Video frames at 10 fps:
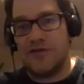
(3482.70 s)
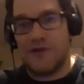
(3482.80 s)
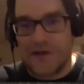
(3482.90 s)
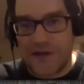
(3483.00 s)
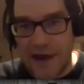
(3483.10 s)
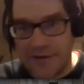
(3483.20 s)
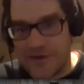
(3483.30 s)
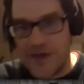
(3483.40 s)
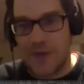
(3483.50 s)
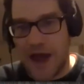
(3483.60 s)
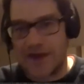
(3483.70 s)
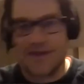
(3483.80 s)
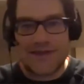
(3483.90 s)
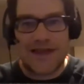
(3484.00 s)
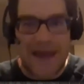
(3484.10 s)
need to get feedback.
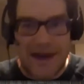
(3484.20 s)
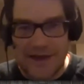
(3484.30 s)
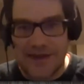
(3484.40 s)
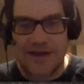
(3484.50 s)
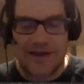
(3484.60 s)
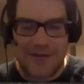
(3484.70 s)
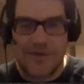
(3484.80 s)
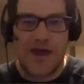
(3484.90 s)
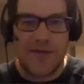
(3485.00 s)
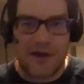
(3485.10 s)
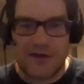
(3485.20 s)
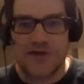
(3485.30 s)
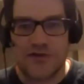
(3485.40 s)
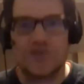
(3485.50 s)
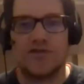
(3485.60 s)
It's like anything, like becoming a
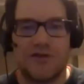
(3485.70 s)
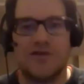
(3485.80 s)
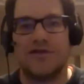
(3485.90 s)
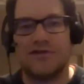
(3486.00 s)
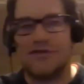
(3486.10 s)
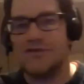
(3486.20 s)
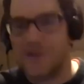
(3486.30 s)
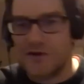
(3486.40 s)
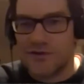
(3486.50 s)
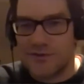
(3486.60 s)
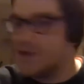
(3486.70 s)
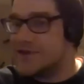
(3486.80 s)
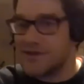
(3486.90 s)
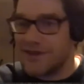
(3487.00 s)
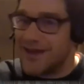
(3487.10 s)
surgeon, you need to do
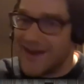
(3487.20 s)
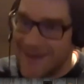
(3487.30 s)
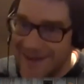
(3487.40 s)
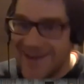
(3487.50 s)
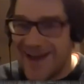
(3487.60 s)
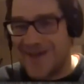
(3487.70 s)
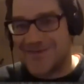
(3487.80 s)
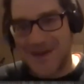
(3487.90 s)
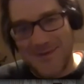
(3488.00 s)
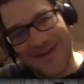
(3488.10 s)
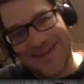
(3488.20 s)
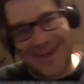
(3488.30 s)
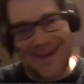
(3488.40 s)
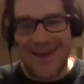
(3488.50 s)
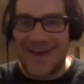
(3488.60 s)
surgeries and have somebody
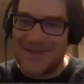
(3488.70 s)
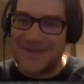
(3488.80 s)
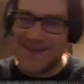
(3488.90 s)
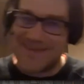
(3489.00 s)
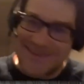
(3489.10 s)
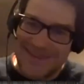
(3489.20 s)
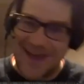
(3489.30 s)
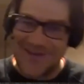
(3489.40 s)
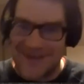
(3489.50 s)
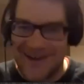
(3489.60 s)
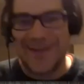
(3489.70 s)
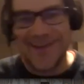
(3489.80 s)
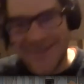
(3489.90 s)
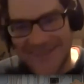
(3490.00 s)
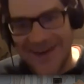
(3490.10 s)
say, yeah, the patient's alive or not,
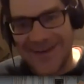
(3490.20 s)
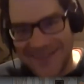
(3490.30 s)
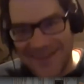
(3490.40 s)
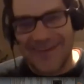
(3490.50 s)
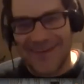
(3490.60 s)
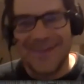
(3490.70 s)
right? Like,